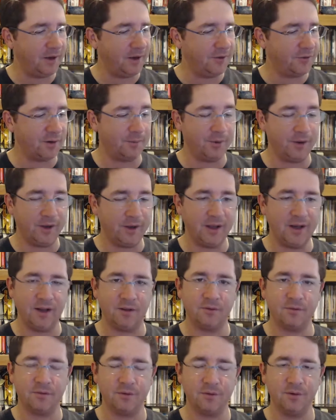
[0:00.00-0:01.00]
had trouble
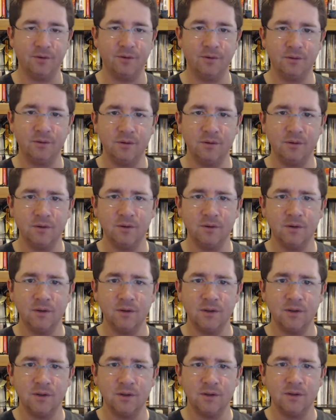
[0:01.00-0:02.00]
getting through
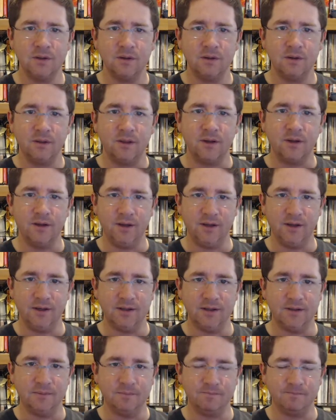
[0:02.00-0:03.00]
the,
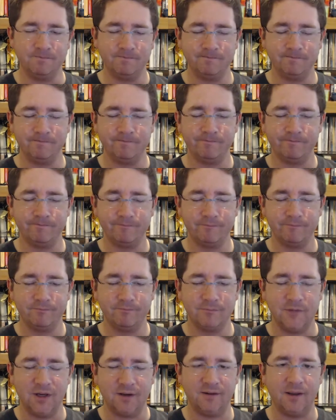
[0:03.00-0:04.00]

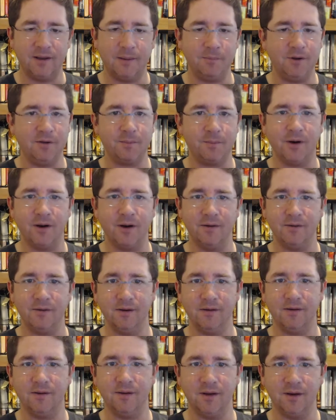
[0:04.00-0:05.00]
uh, acceptance
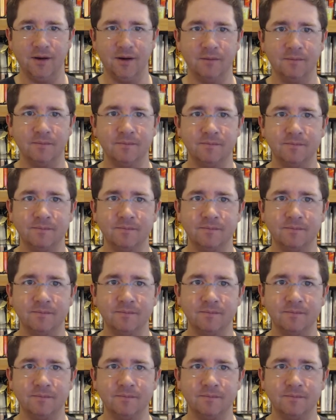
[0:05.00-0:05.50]
process. You know.